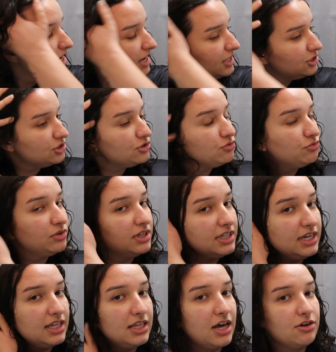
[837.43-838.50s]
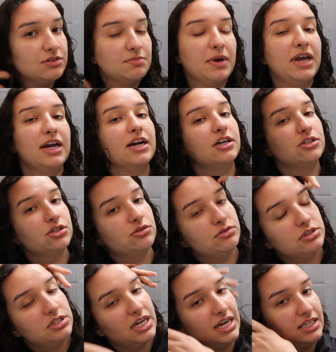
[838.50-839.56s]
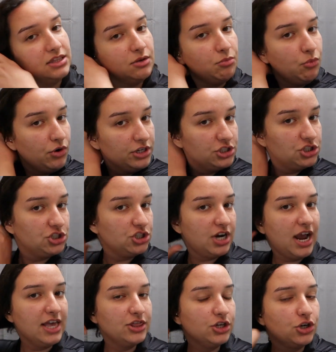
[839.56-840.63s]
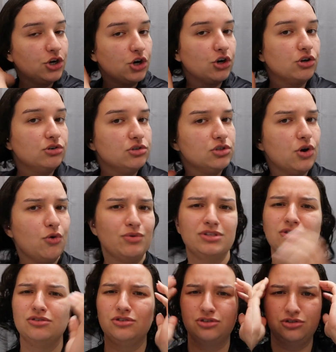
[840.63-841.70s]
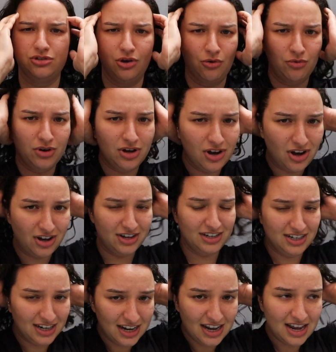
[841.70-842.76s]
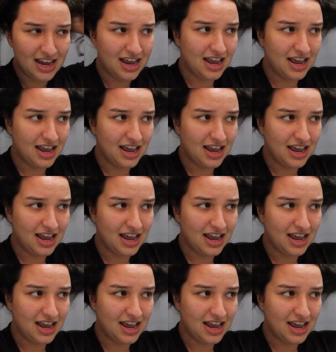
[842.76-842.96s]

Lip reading: it just really allows my hair to retain the moisture, and the curls always look so good.